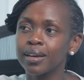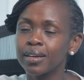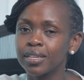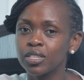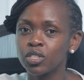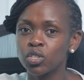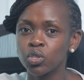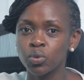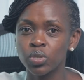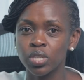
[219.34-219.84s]

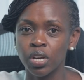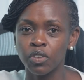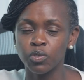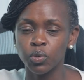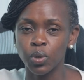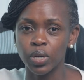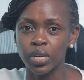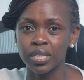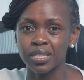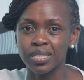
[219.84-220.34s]
it's so tough
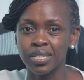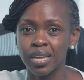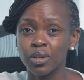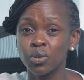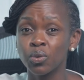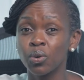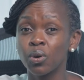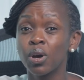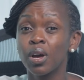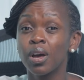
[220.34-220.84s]
to
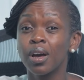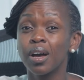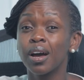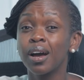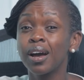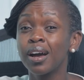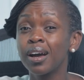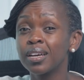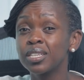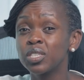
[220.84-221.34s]
understand, or
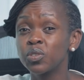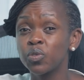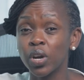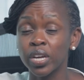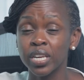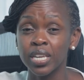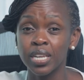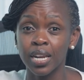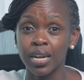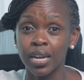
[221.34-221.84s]
it's for
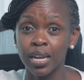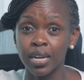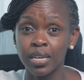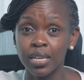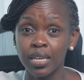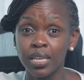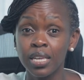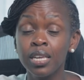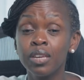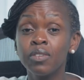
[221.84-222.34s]

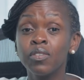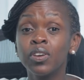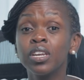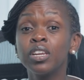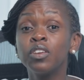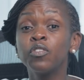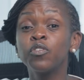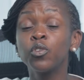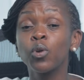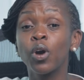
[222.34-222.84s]
Kinanani.
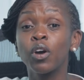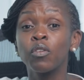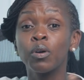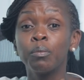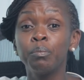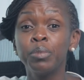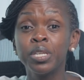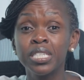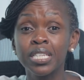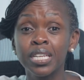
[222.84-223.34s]
Even if you have a
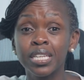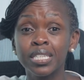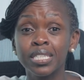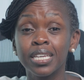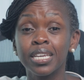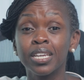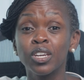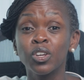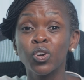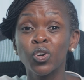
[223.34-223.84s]
business
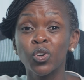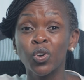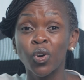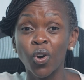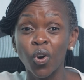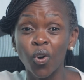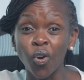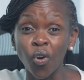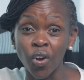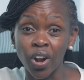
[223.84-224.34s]
in
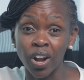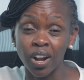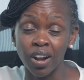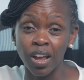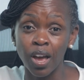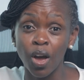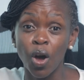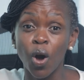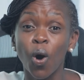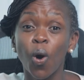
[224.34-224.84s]
Grogon
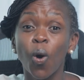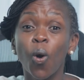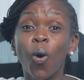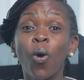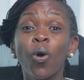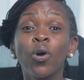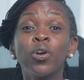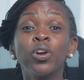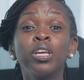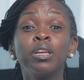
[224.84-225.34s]

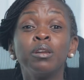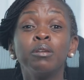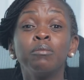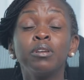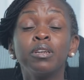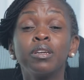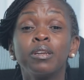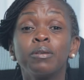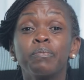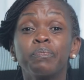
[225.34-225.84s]
or
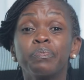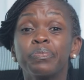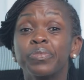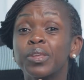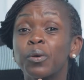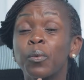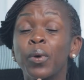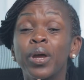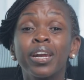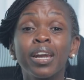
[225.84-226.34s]
in
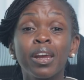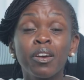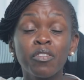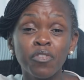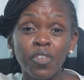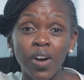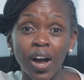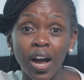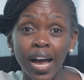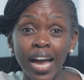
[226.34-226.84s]

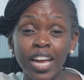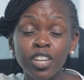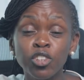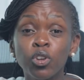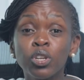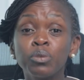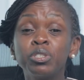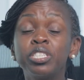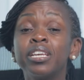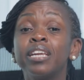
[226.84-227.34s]
wherever, and
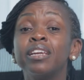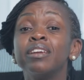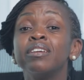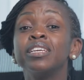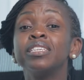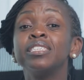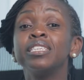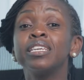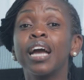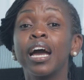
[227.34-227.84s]
you're
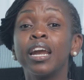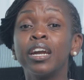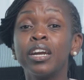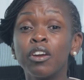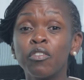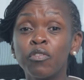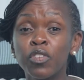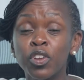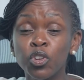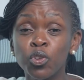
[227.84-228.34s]
generating a
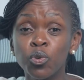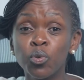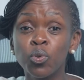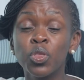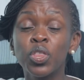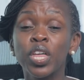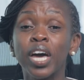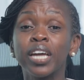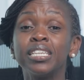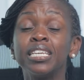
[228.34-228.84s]
revenue
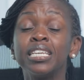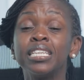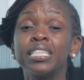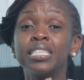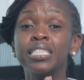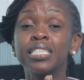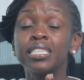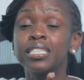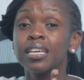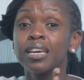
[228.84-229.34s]
that
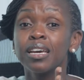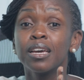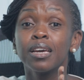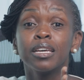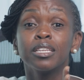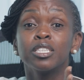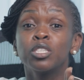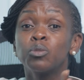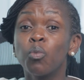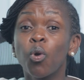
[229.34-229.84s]
is
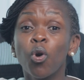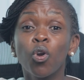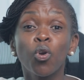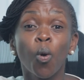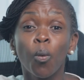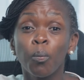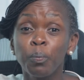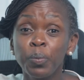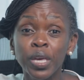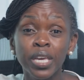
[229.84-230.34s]
small
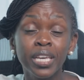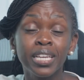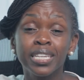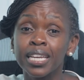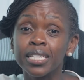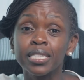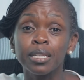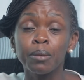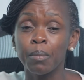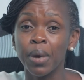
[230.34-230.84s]
or big, it
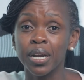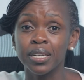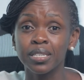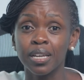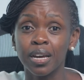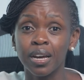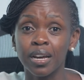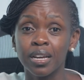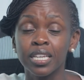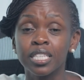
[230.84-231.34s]
doesn't
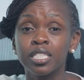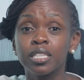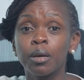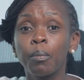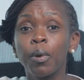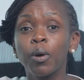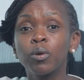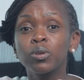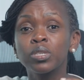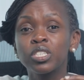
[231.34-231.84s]
matter. It's
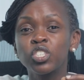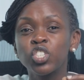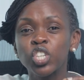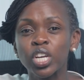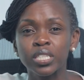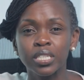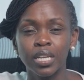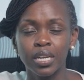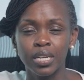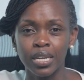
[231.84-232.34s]
about
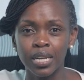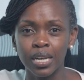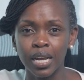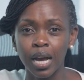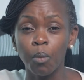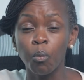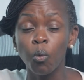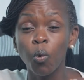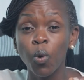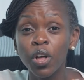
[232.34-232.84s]
just an
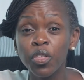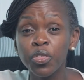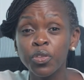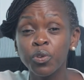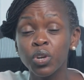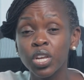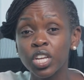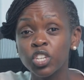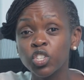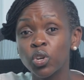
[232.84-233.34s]
income. Wealth
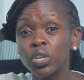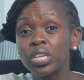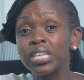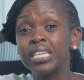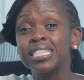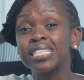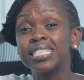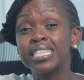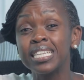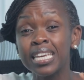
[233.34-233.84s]
creation
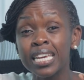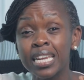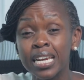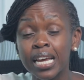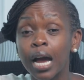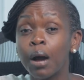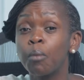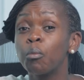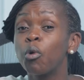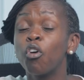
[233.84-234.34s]
is
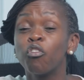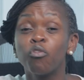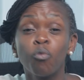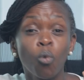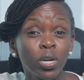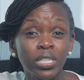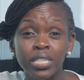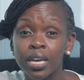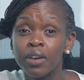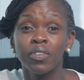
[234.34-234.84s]
income of
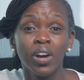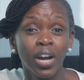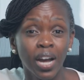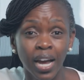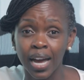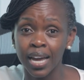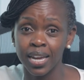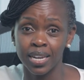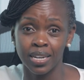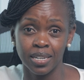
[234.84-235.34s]
whatever
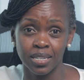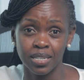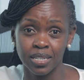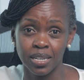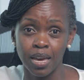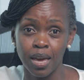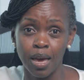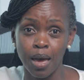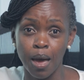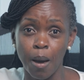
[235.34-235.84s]
kind,
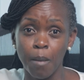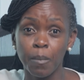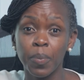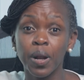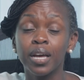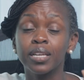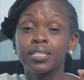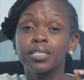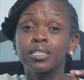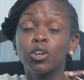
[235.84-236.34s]

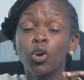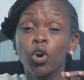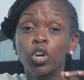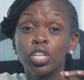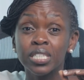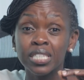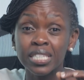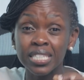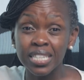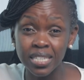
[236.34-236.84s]
plus
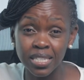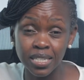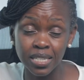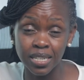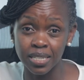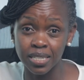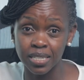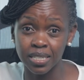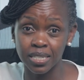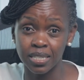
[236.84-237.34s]

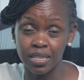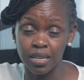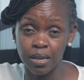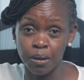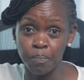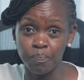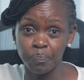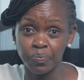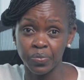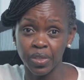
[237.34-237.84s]

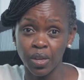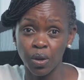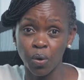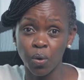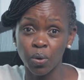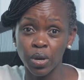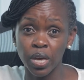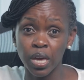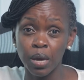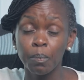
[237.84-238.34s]
consistency,
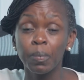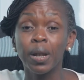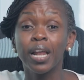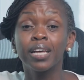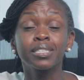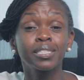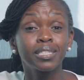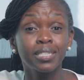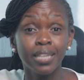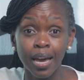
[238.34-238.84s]
okay,
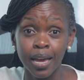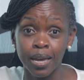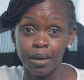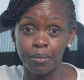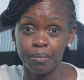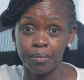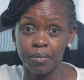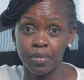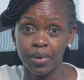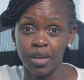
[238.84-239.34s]
plus
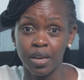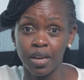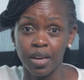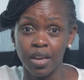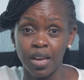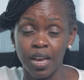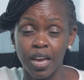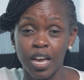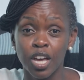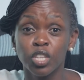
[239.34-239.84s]
time.
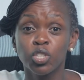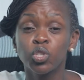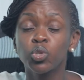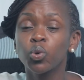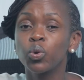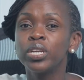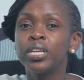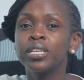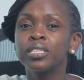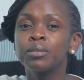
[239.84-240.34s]

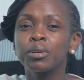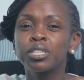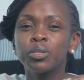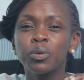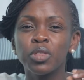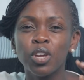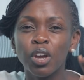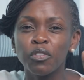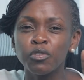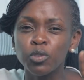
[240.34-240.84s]
So it doesn't matter
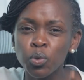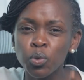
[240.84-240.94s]
whether you have